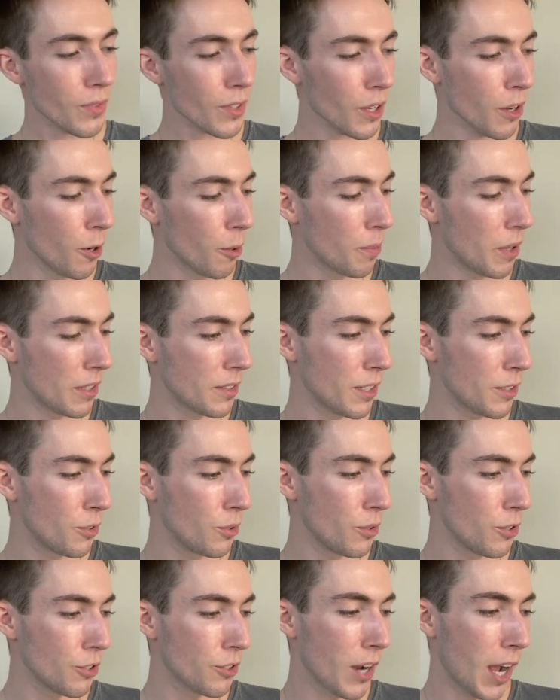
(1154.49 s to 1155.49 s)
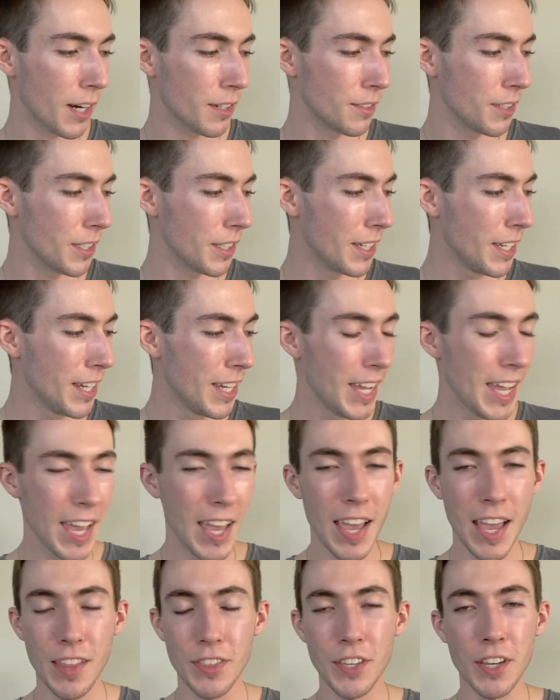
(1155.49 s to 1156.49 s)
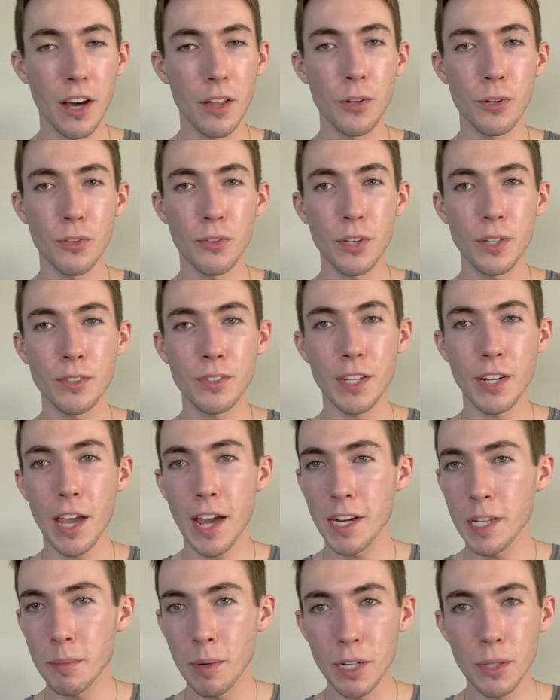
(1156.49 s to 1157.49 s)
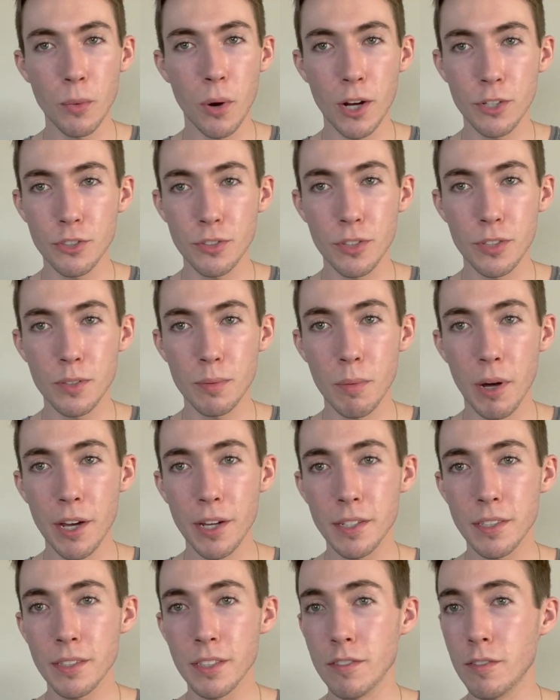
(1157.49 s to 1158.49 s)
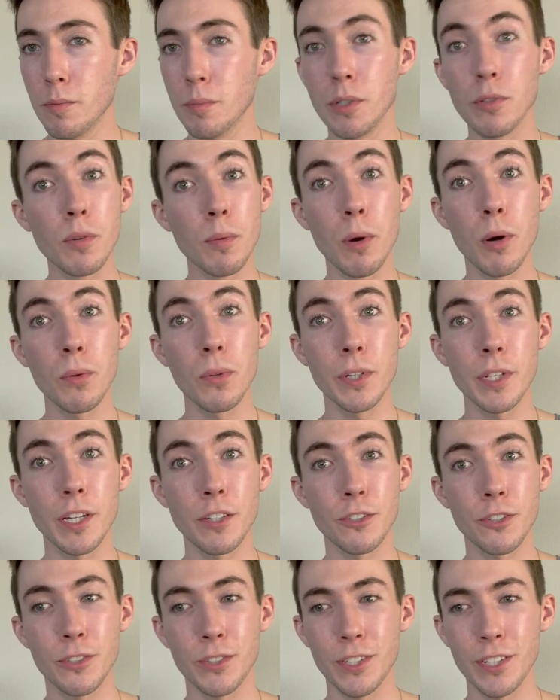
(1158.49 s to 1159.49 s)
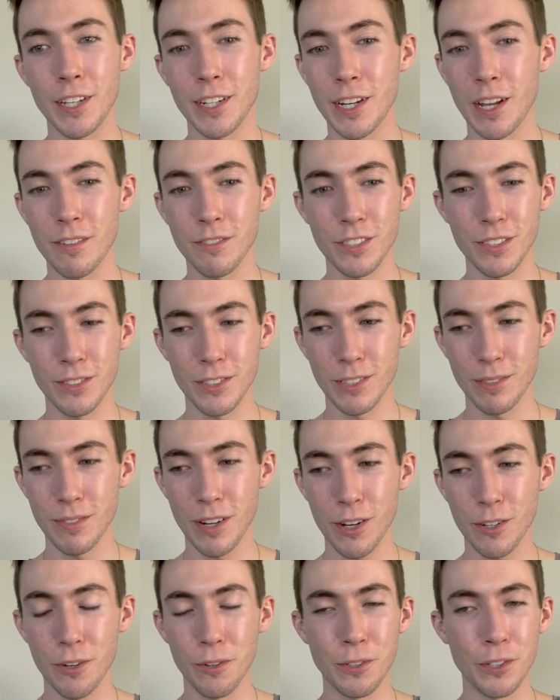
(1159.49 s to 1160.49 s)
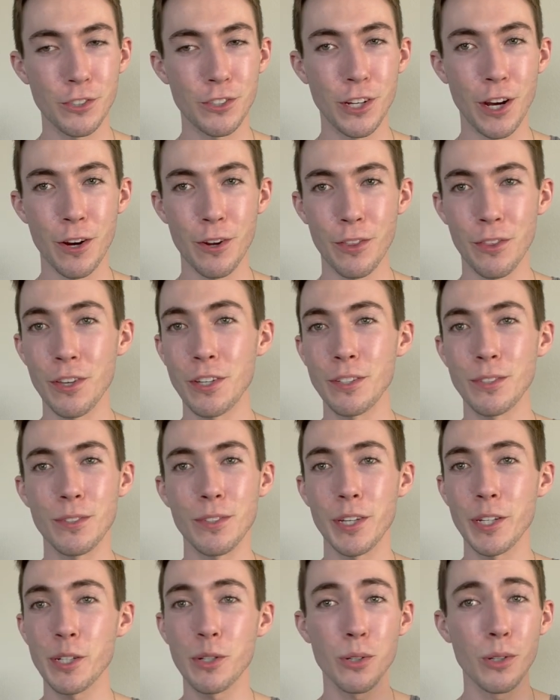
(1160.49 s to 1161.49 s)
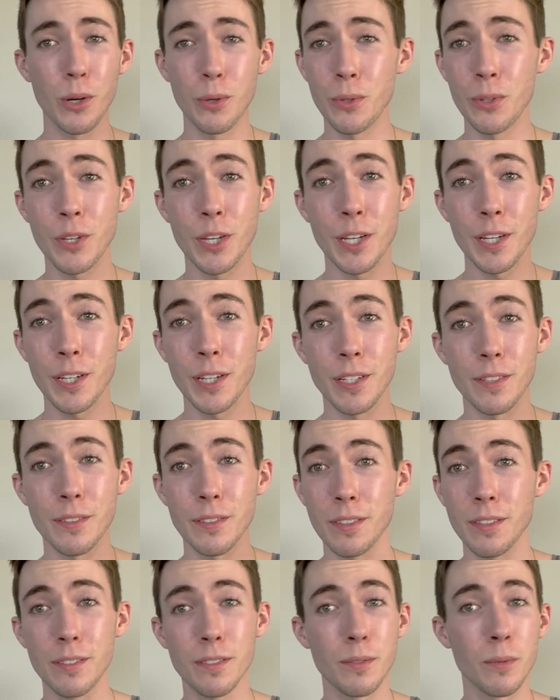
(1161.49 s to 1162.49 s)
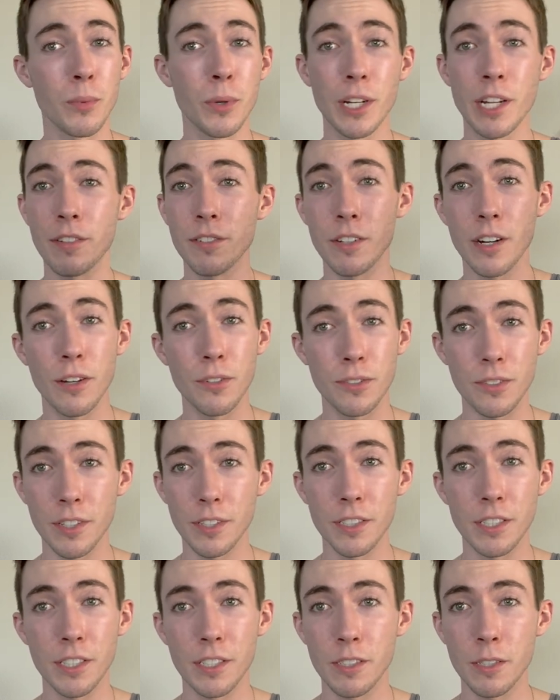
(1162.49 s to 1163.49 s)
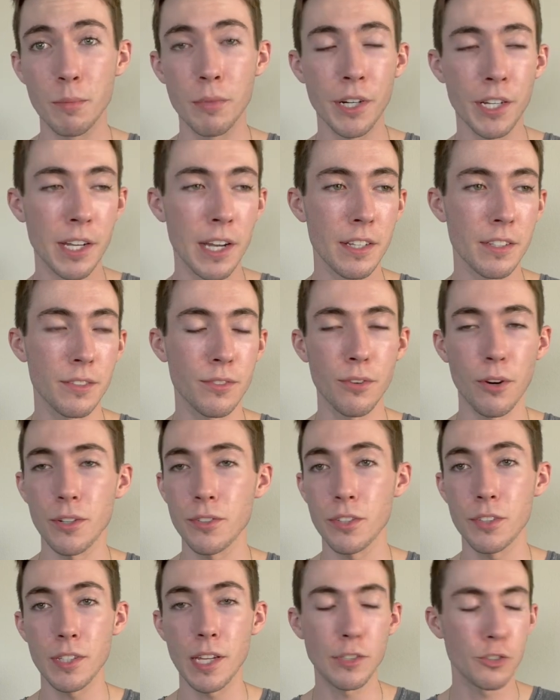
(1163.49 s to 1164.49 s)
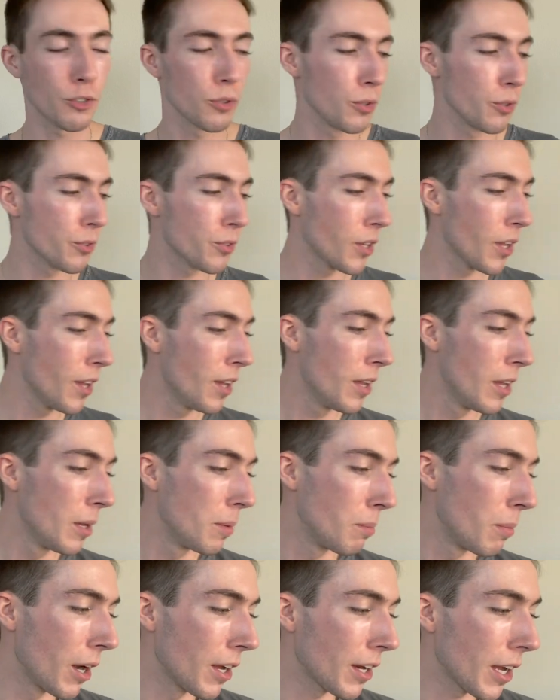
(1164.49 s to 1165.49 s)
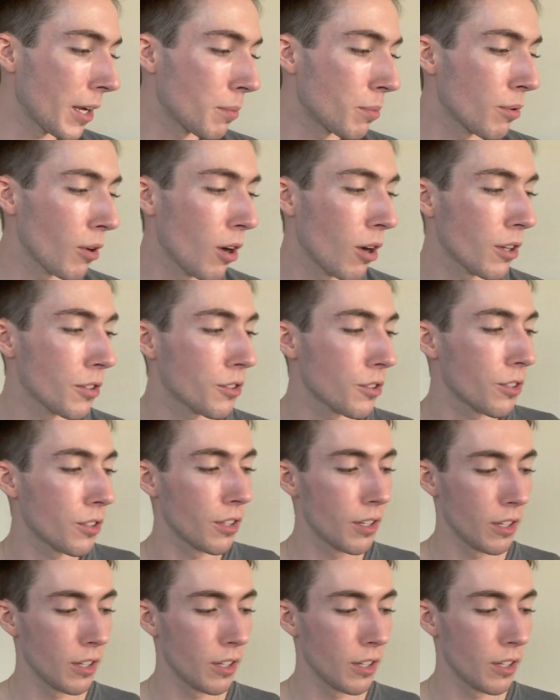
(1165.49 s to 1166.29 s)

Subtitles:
I hope that's not too distracting. The other things that anybody watching this might even be remotely interested in, obviously I'm not going to share things like clothing and whatever else I needed to bring as far as essentials, but I brought